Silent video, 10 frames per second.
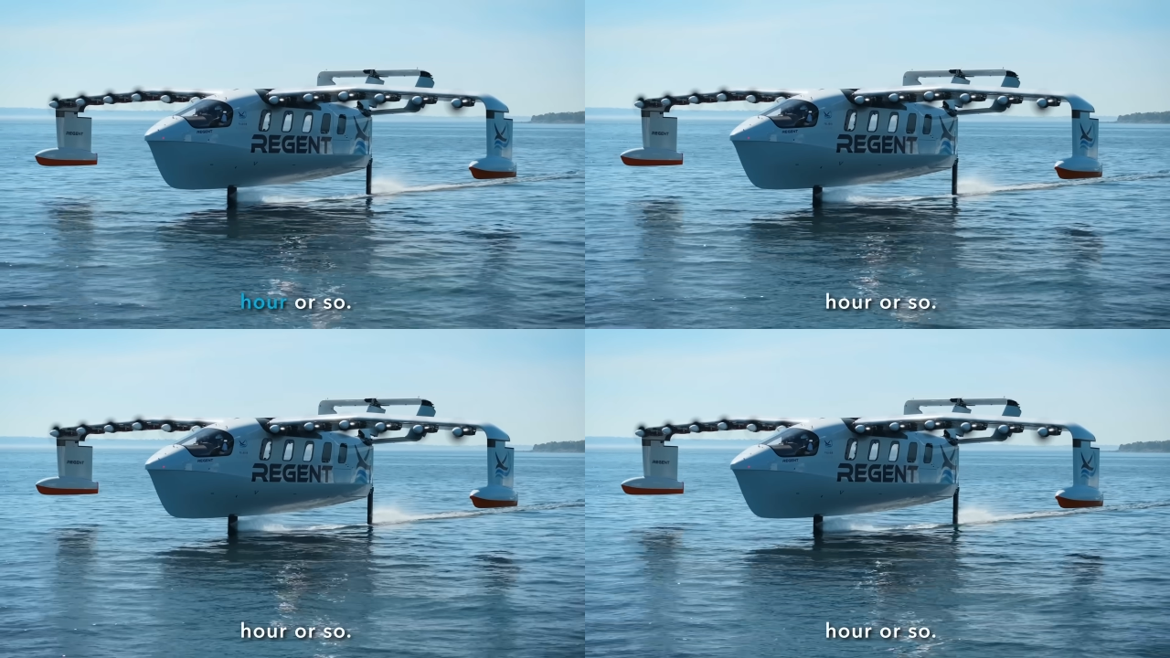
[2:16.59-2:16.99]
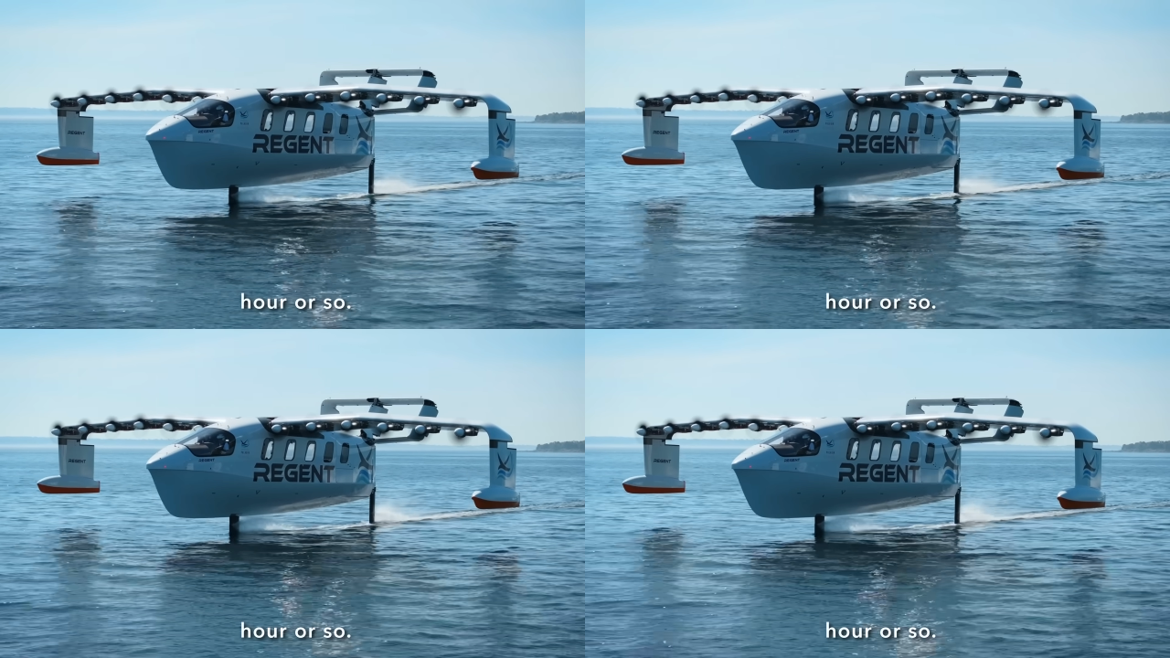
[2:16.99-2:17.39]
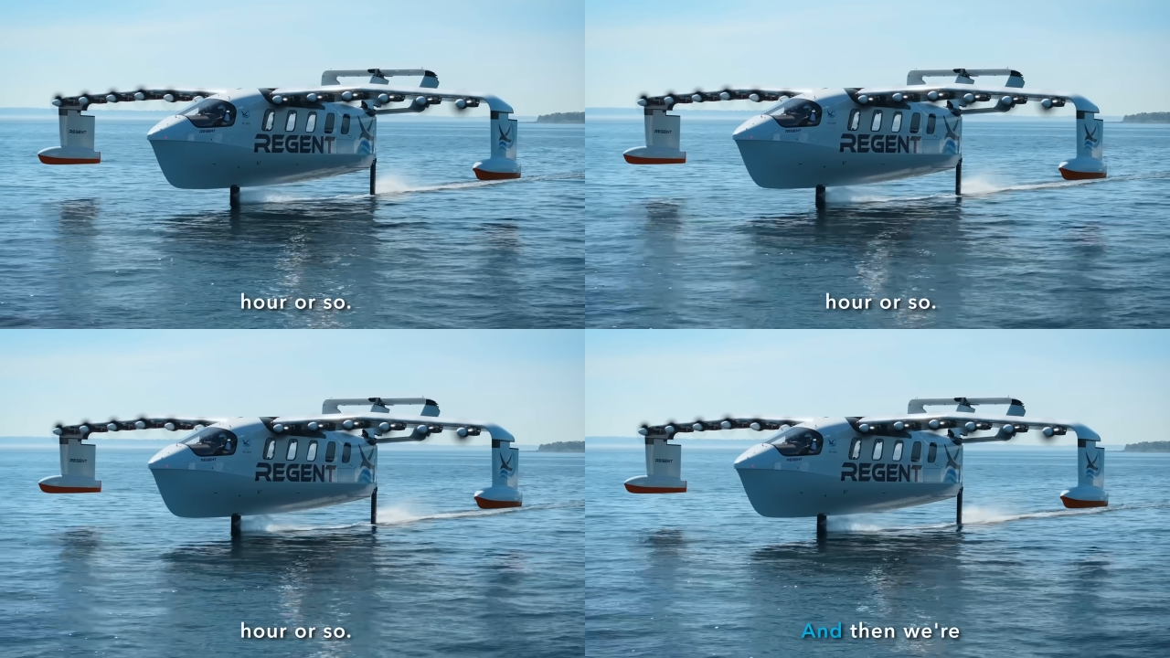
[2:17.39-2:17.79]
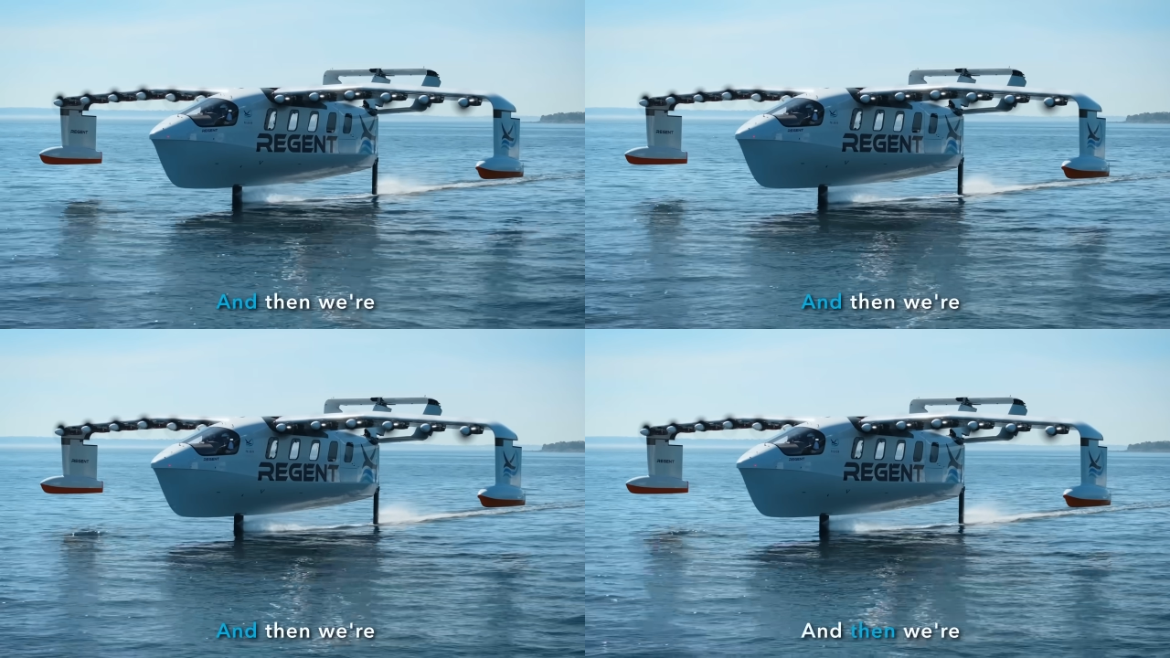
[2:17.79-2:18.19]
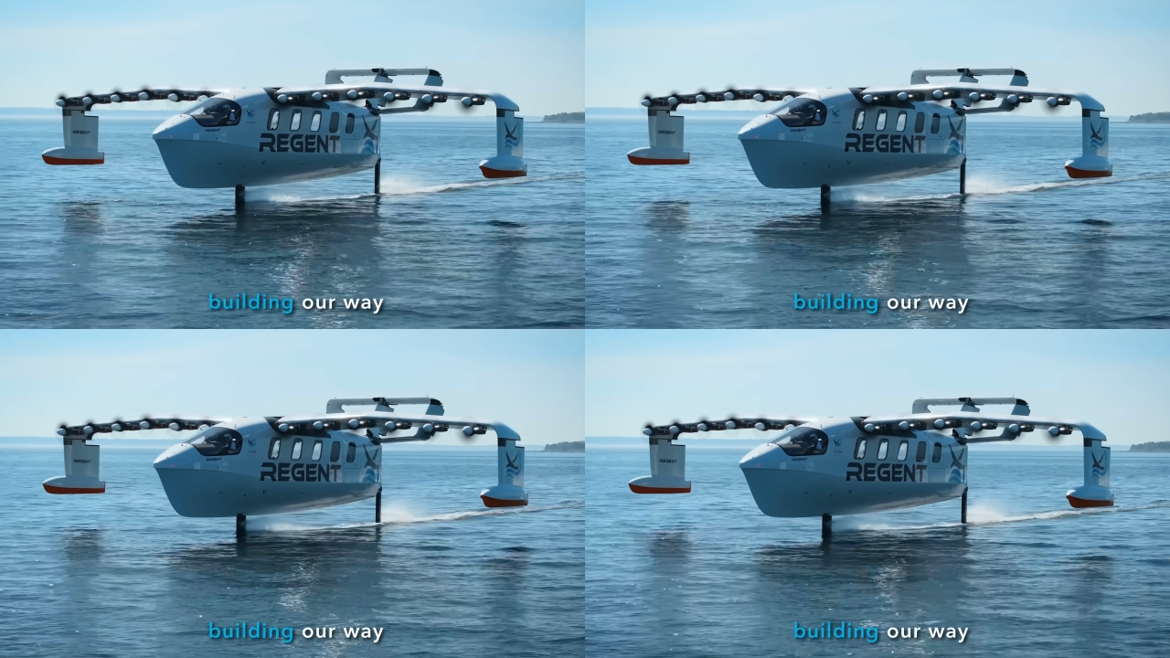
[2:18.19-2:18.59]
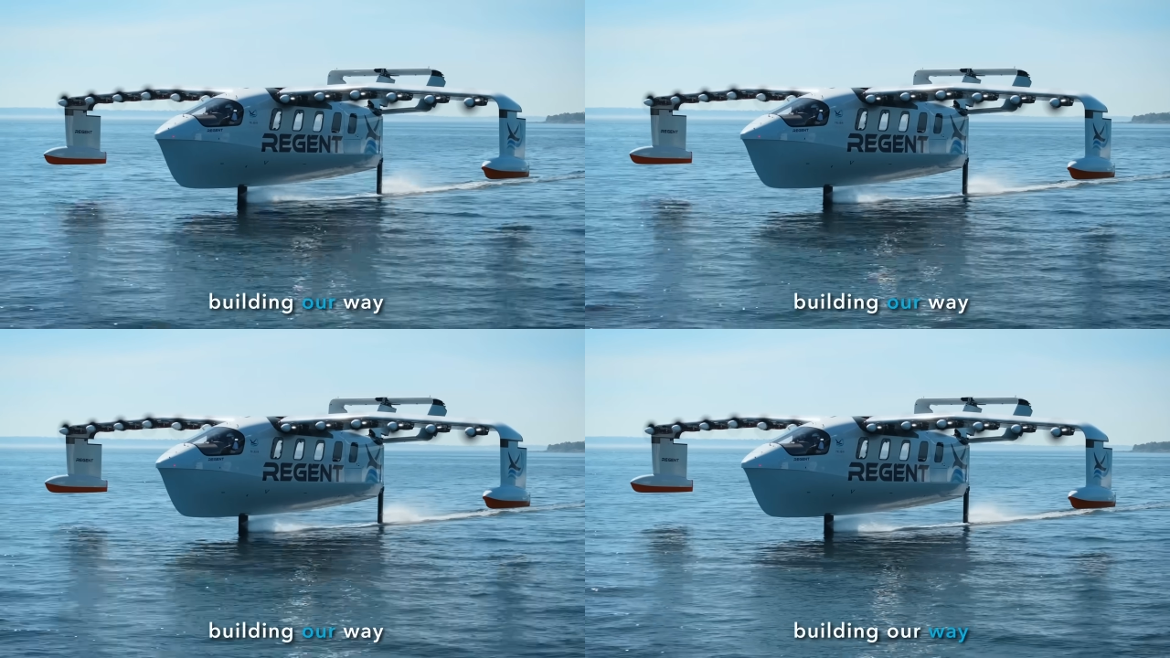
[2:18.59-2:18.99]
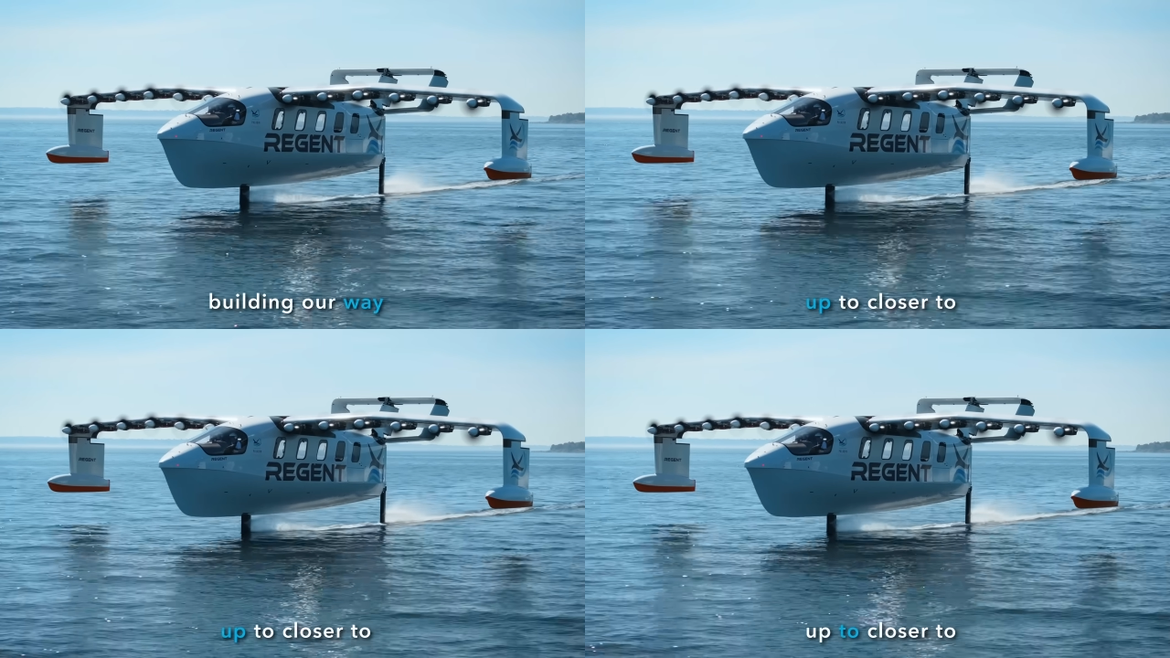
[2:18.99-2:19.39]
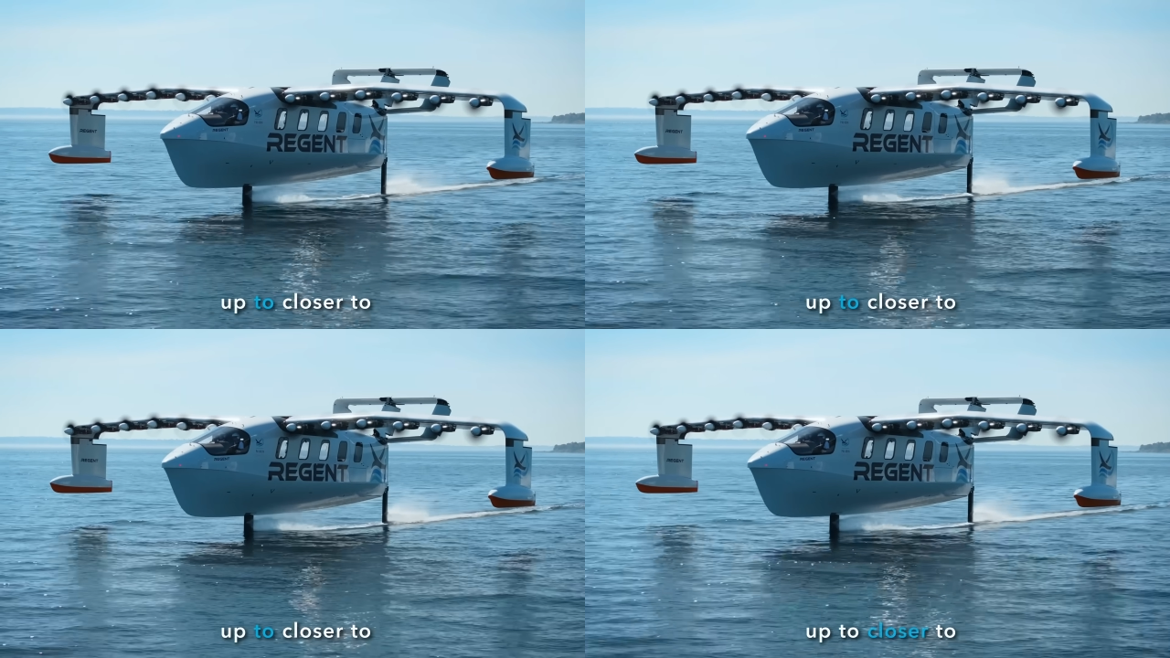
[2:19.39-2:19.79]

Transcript: No face is visible, so there are no lips to read.